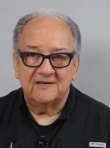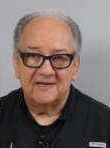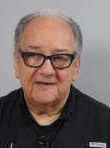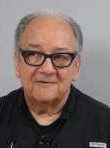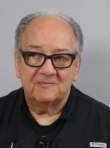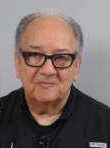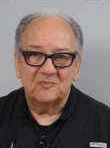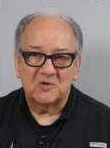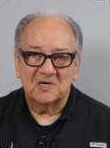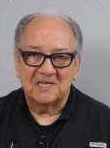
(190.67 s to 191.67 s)
Yeah,
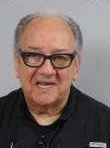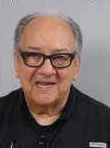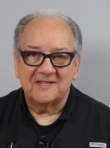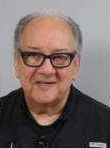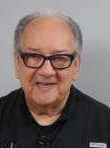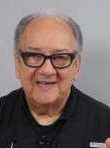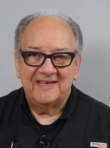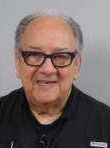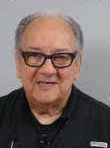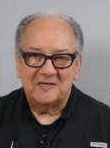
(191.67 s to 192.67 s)
more than likely,
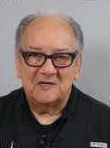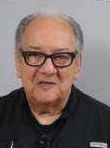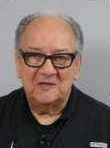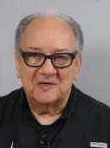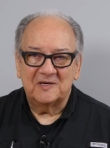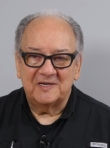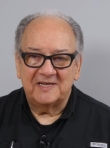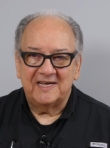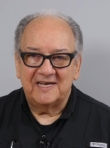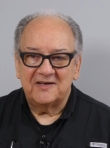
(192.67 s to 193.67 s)
uh, you're going
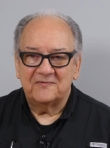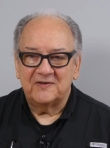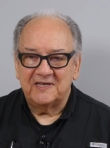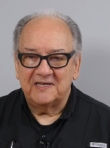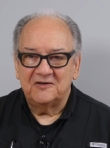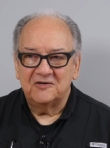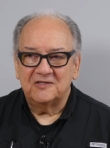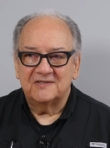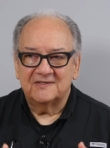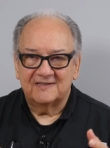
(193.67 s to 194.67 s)
to have a
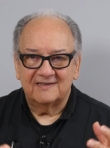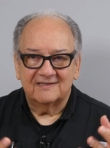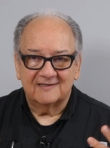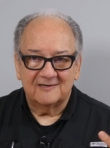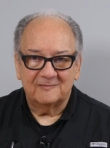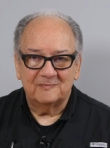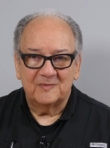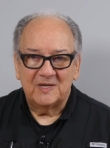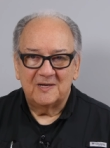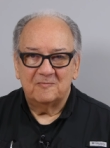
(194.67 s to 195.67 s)
good system
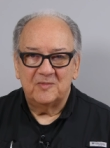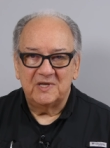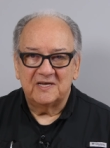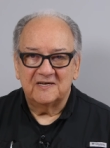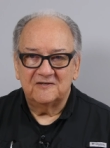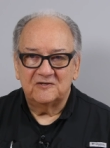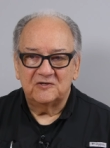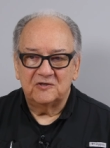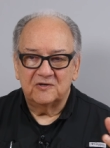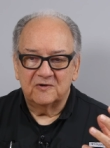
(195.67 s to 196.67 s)
because
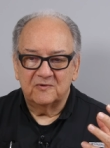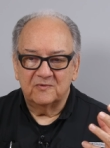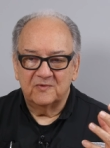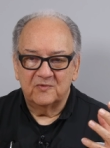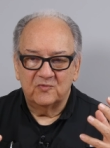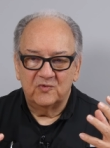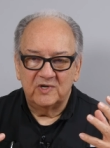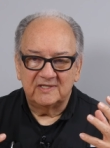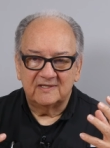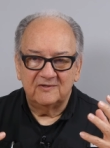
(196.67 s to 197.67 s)
you're,
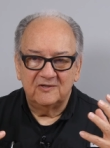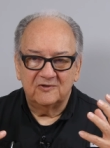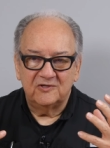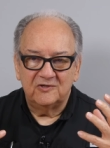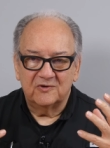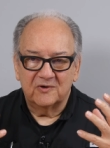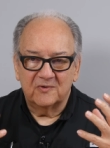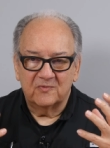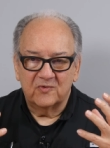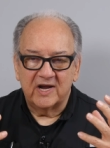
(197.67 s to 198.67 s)
you're,
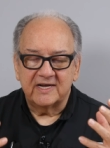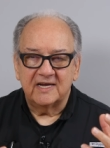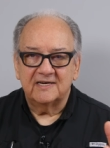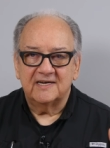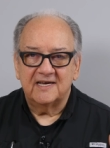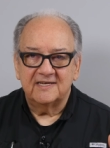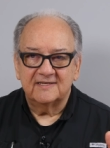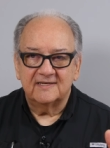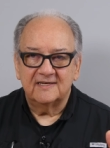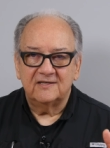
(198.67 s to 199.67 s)
you're
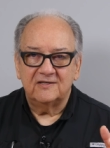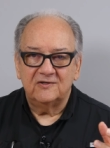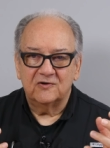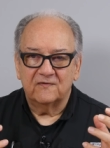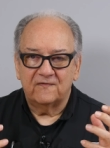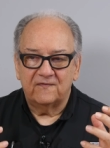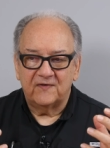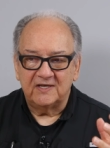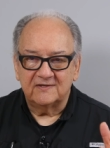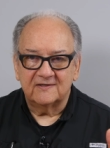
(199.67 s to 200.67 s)
recognizing, you're
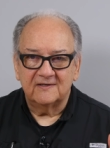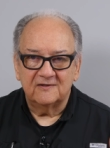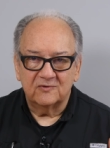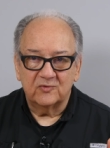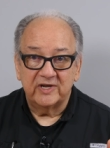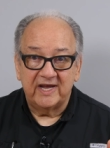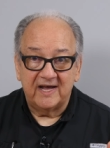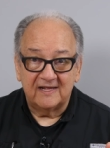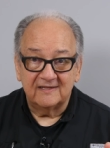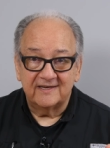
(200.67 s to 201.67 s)
facing the
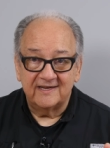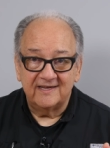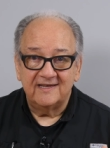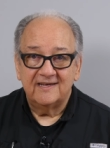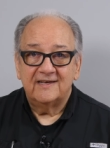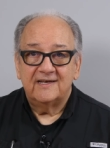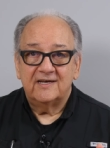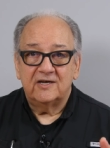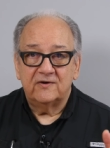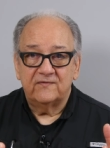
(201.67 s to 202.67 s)
reality
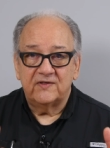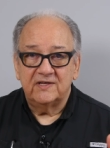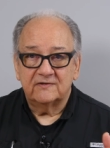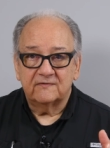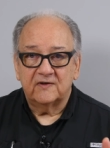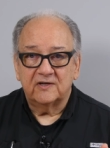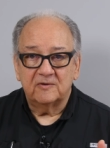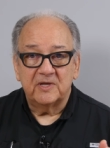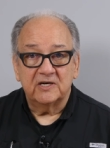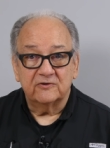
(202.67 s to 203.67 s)
of these
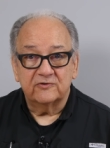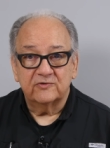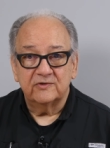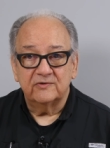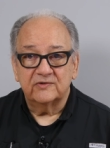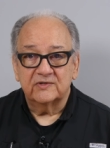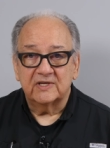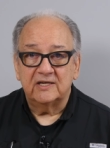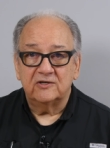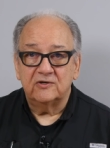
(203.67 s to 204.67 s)
fundamental truths
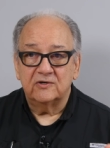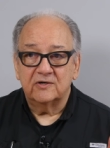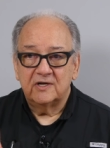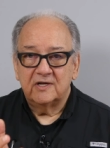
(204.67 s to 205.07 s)
and you're